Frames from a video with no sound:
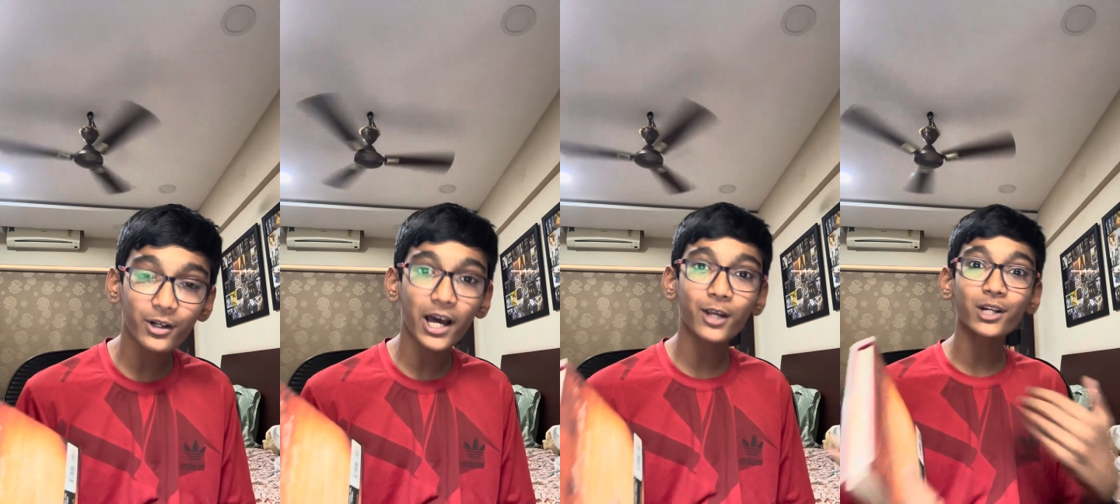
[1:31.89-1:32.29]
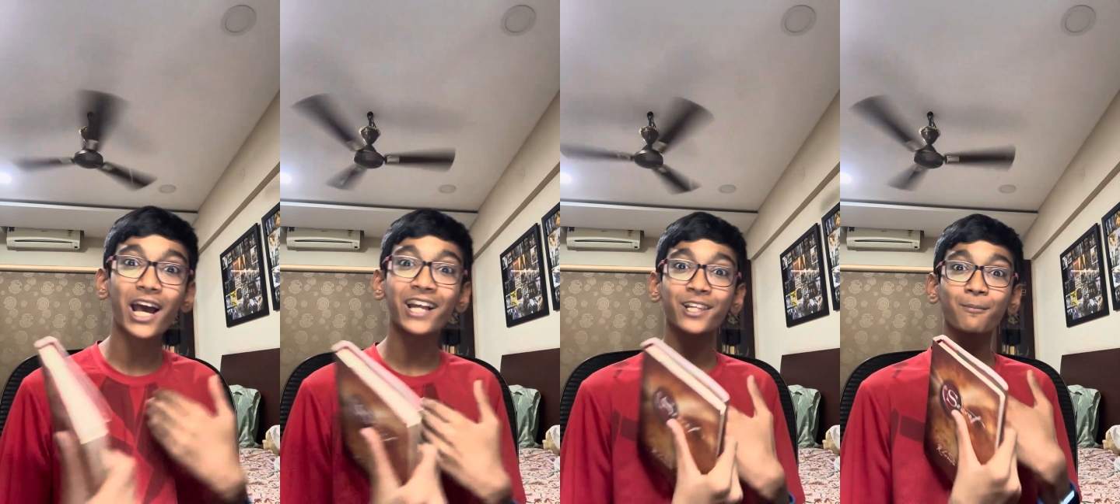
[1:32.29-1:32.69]
I could
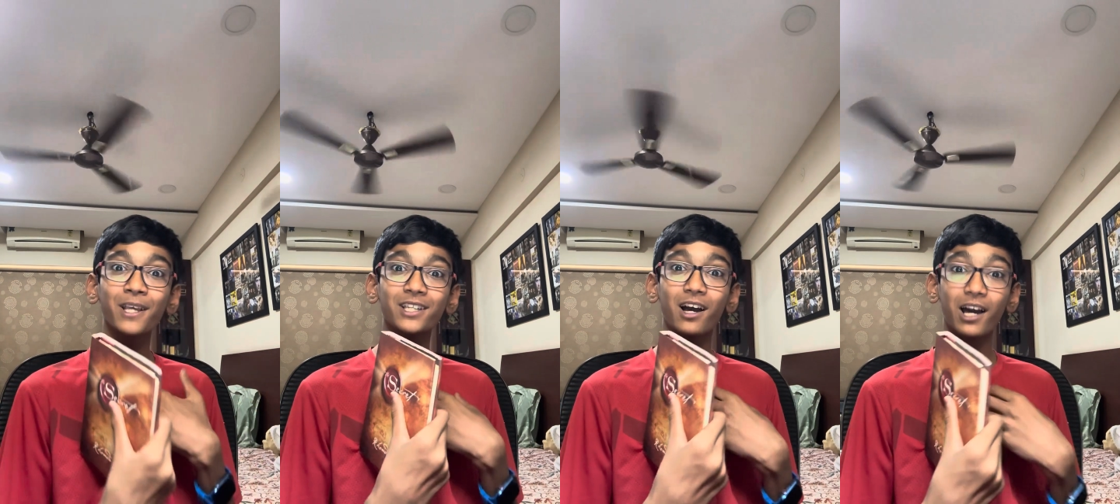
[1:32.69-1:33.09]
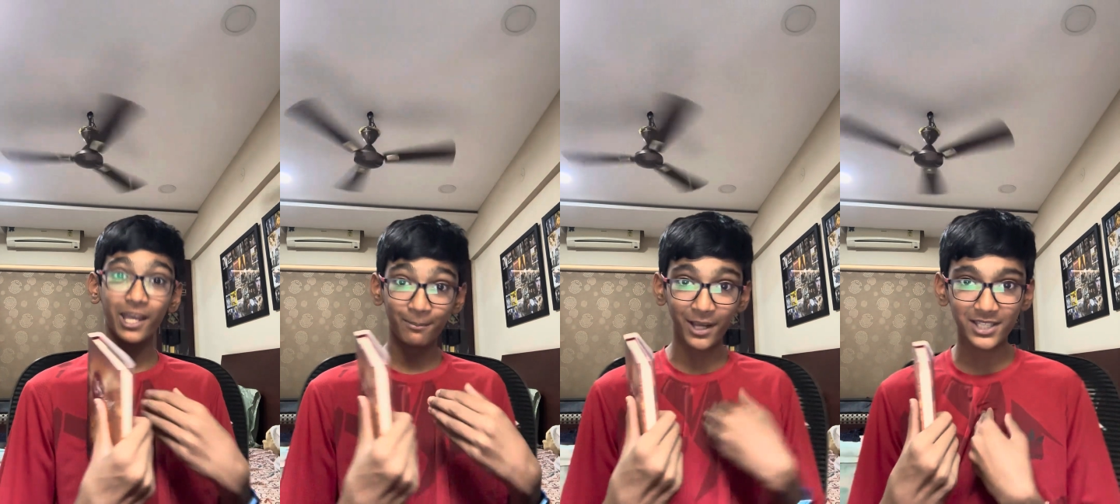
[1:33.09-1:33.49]
handle my I
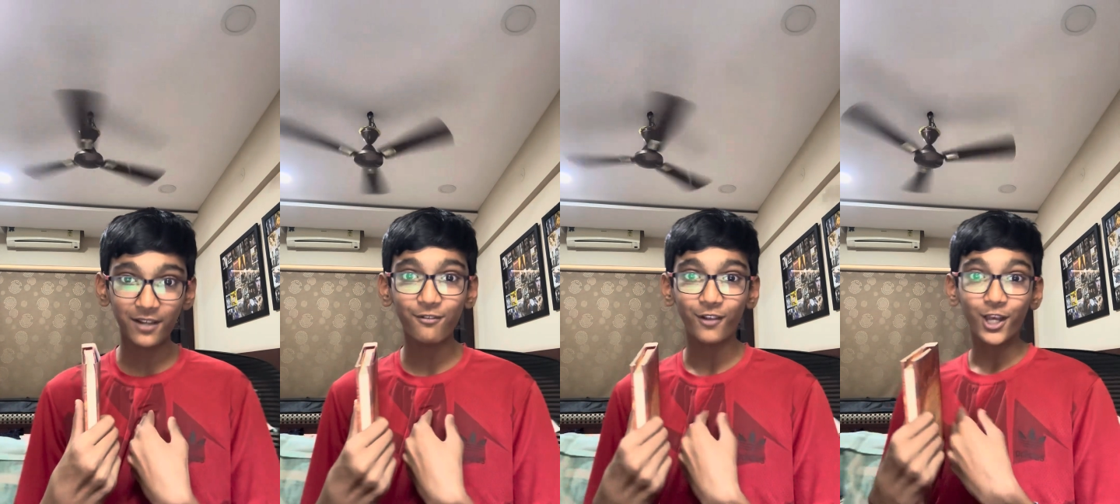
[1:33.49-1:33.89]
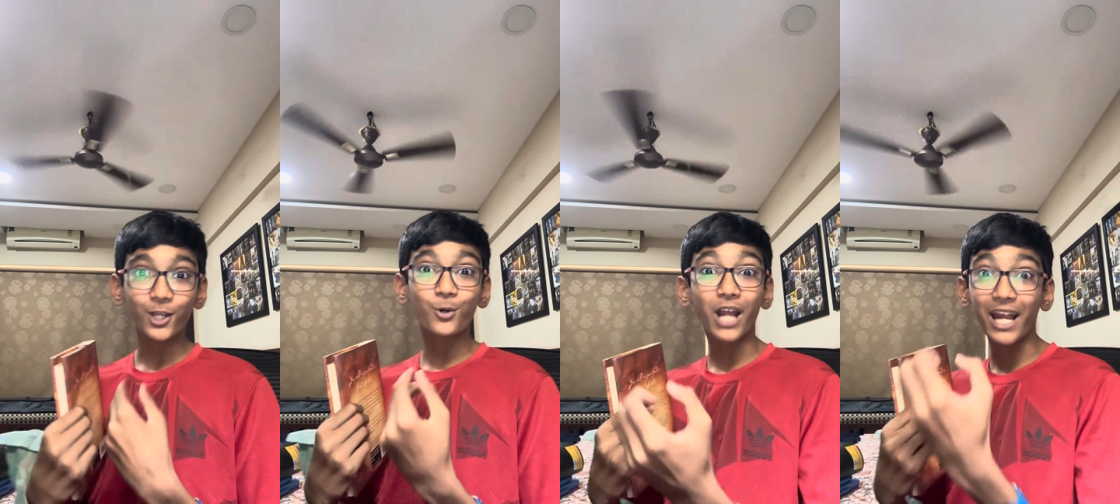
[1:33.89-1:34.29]
myself
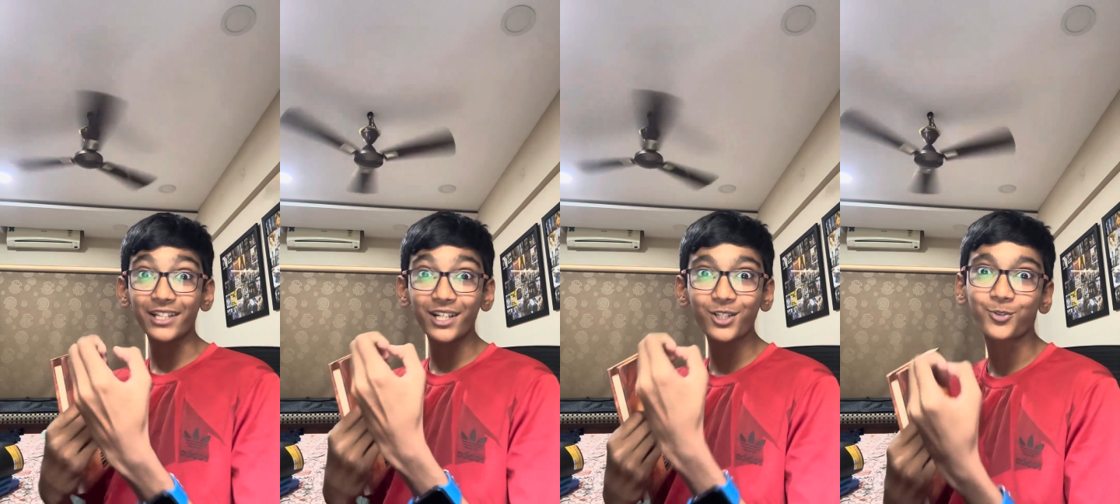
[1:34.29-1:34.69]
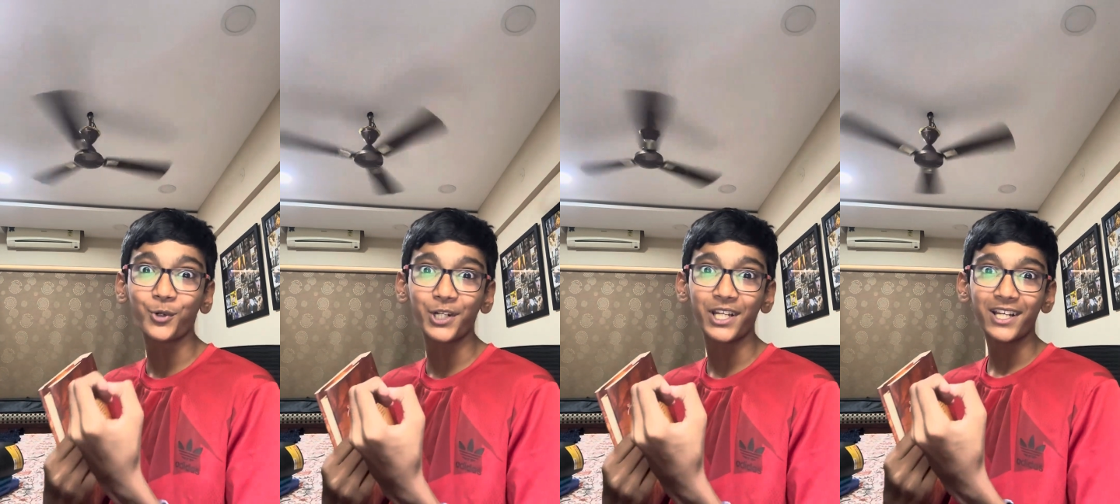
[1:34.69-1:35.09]
could handle a
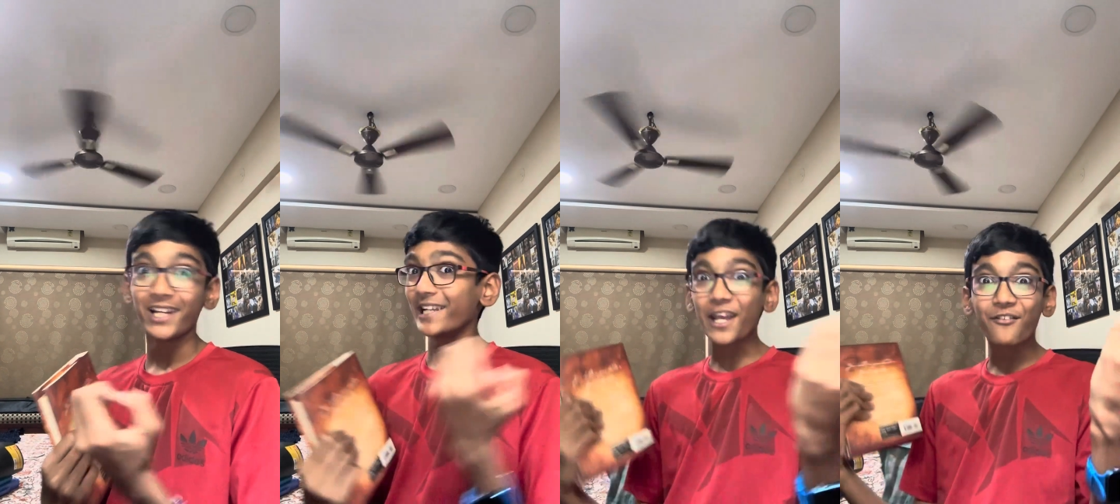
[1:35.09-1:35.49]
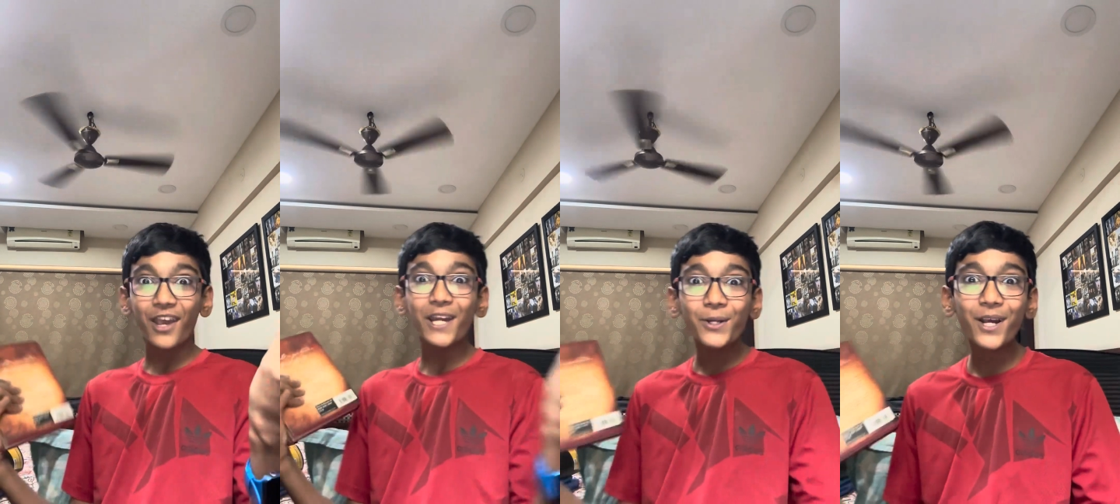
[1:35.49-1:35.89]
sword. Like
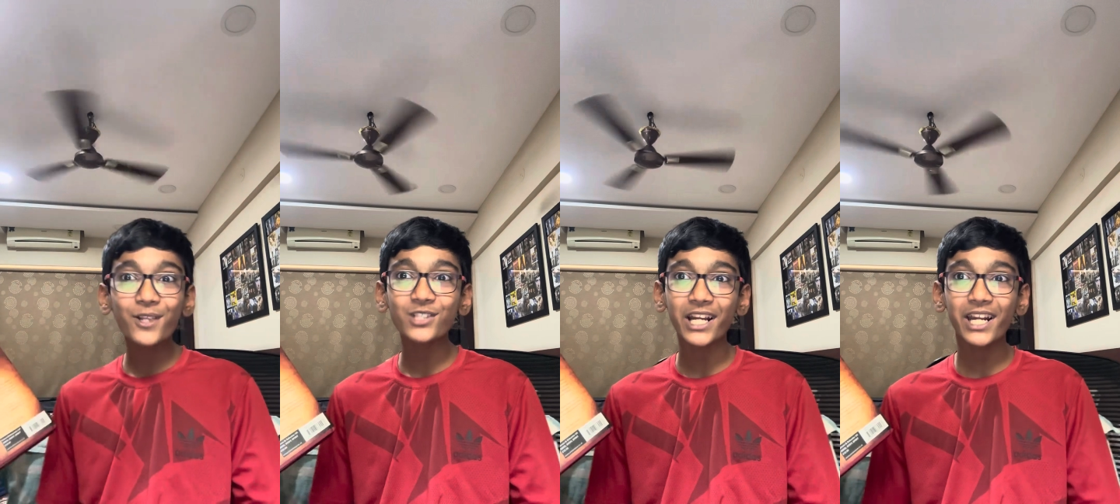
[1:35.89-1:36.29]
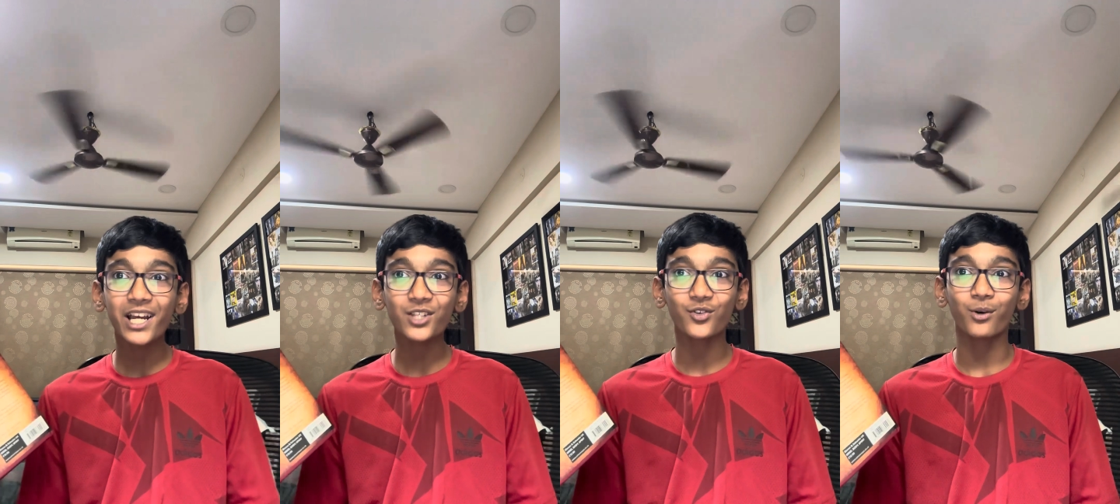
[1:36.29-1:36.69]
where do you get those
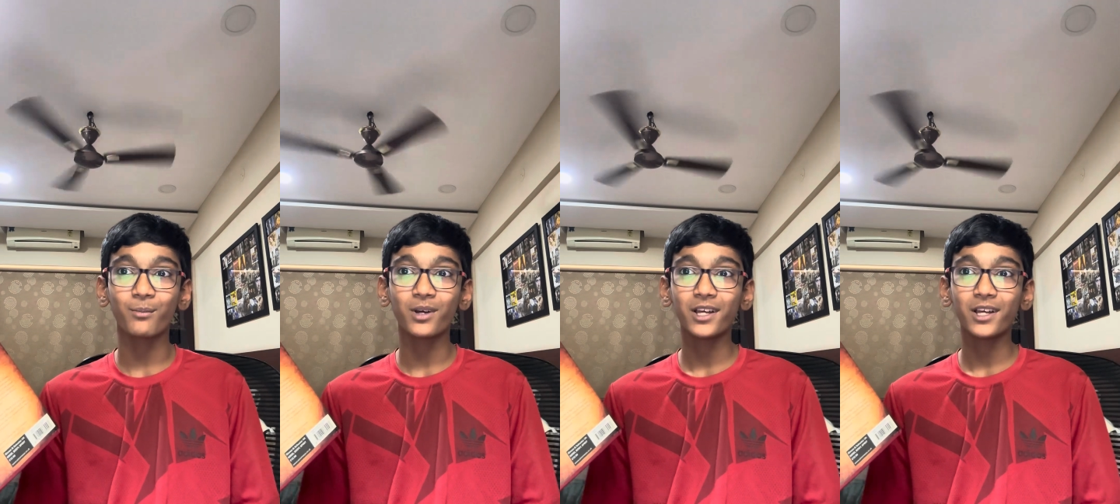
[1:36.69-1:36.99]
ideas from?